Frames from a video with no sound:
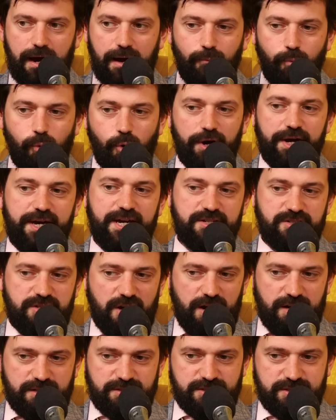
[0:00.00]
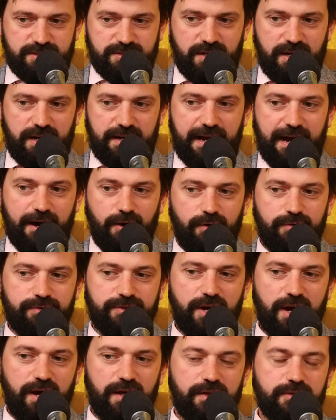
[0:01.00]
And what he does now,
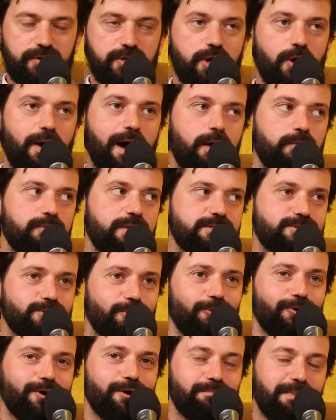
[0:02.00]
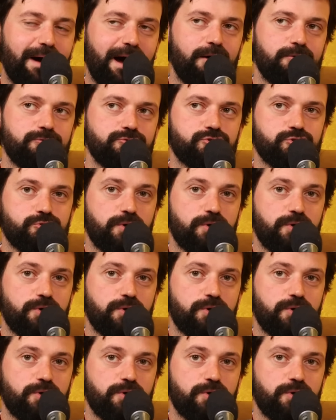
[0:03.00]
you know how they talk about